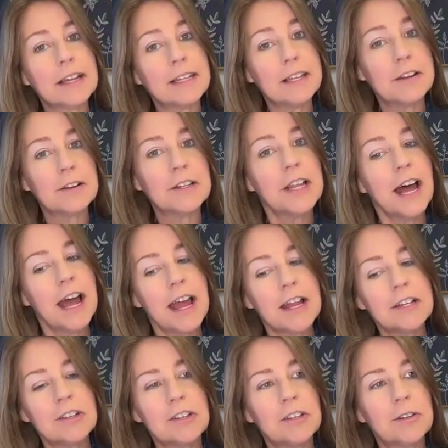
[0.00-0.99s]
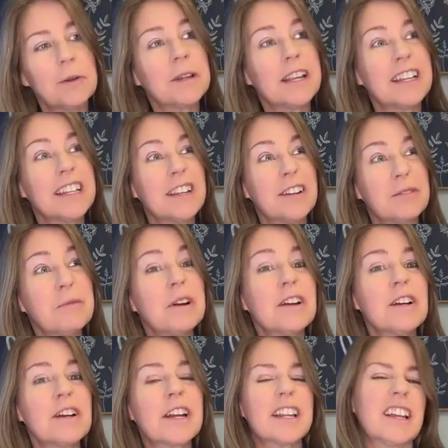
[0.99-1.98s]
having a little lunch, doing a little
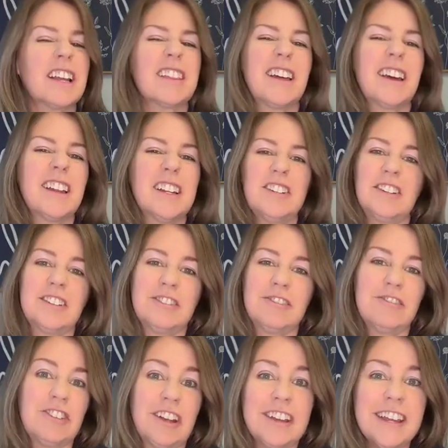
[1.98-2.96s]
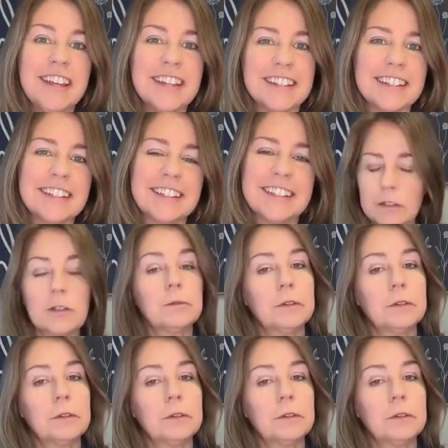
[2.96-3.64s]
work, and I thought I'd just check in.